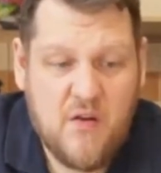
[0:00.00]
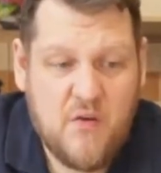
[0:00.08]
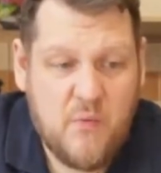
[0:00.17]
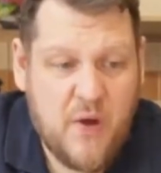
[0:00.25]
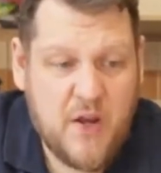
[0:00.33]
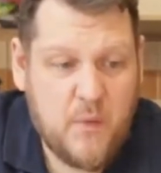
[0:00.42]

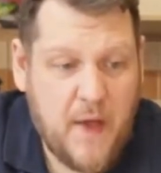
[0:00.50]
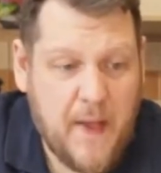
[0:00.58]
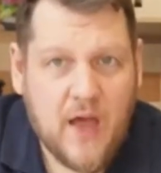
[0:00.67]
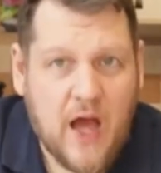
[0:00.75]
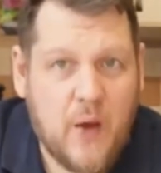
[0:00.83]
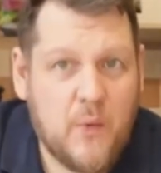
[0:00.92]
right
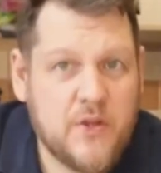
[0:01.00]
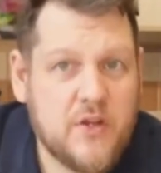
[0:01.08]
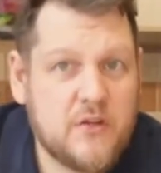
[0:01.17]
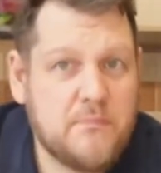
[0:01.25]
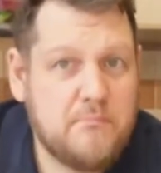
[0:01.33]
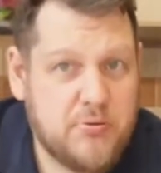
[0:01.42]
away. I will
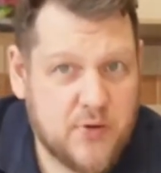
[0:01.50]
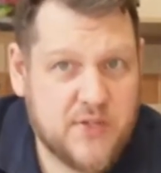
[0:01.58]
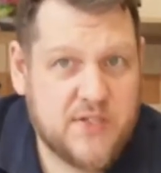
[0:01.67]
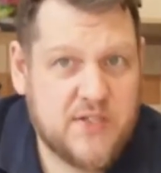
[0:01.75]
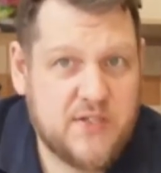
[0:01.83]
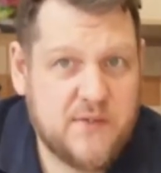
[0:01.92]
not
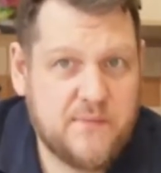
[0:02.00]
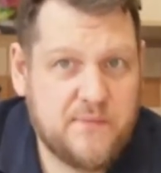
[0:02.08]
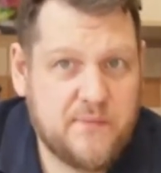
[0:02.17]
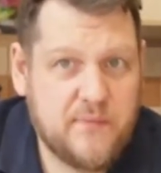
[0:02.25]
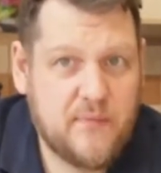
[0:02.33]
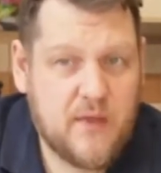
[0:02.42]
put
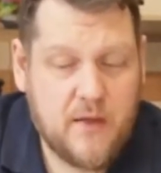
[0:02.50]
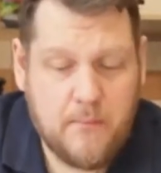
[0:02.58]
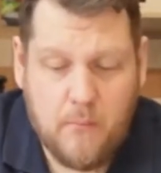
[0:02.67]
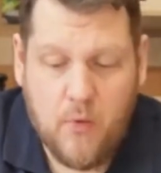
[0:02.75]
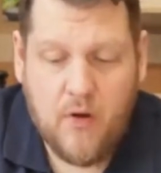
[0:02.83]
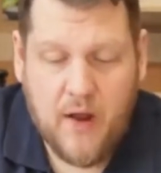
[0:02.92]

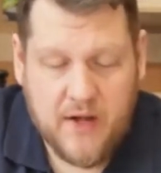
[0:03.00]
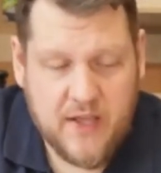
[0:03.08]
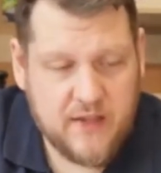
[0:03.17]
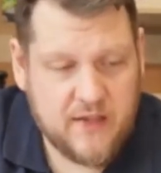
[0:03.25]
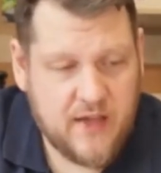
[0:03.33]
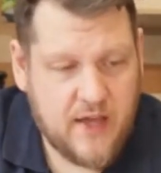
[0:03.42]
more honey
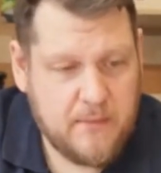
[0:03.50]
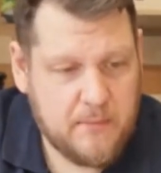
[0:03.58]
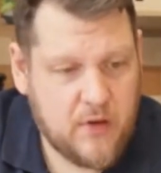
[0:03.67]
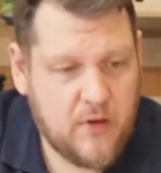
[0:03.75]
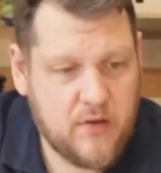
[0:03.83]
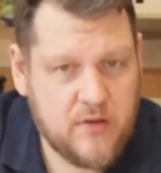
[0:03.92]
inside
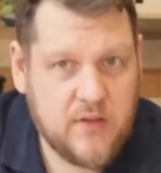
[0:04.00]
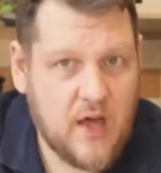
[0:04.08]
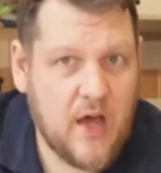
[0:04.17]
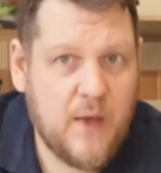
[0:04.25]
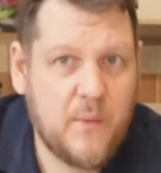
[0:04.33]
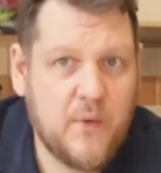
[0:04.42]
because
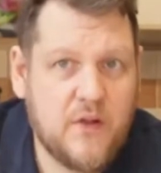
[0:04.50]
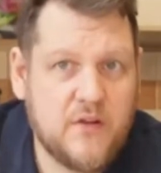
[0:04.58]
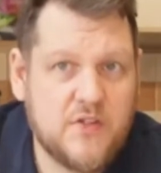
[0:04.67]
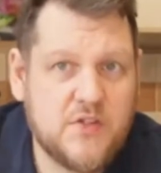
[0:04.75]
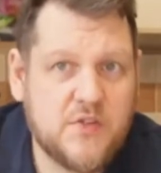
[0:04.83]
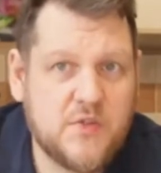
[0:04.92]
I
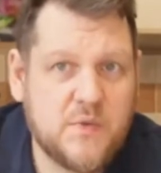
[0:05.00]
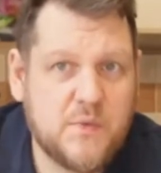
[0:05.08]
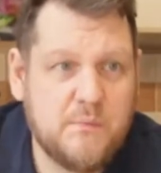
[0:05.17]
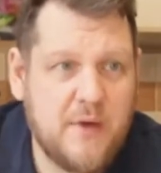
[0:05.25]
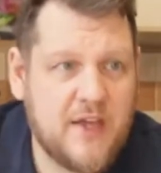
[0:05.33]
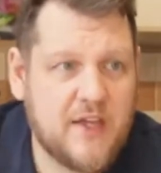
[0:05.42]
wanted to
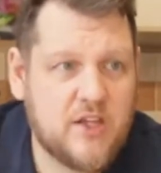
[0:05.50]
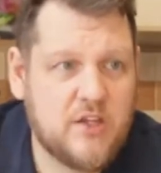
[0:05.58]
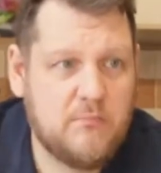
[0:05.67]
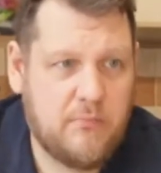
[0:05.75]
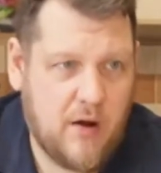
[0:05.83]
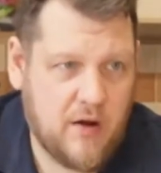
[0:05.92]
make it
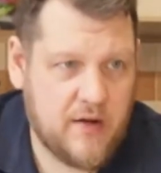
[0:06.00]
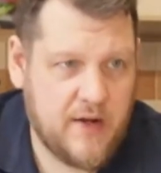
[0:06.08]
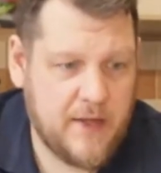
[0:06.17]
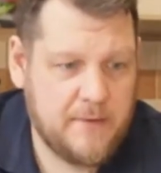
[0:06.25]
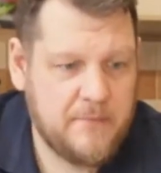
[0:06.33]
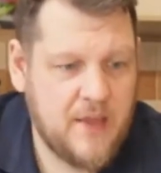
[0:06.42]

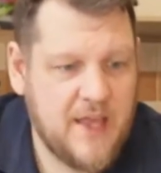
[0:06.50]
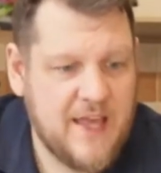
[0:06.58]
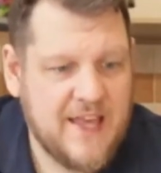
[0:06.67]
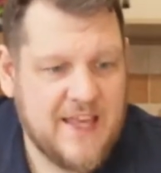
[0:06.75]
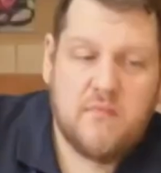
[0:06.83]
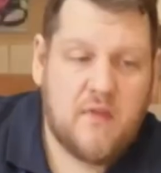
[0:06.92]
sparkling.
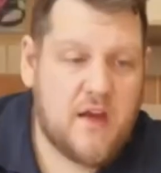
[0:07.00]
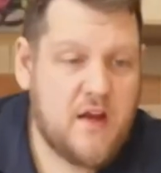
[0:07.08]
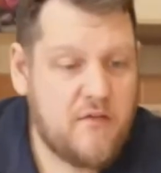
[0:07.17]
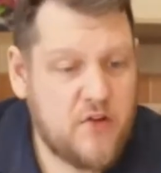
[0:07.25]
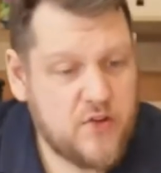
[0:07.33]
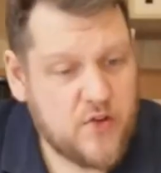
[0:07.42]
I
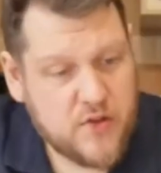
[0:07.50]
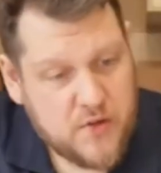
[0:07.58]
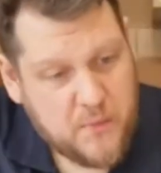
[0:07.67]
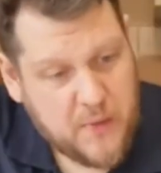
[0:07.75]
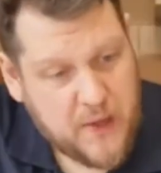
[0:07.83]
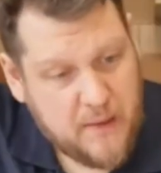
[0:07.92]
never thought
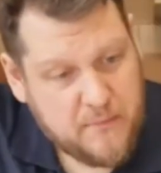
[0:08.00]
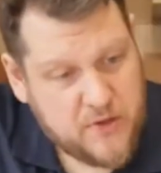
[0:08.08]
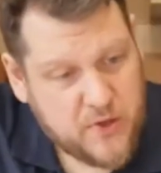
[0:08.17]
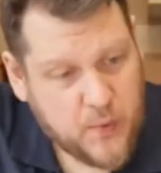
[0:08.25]
it becomes so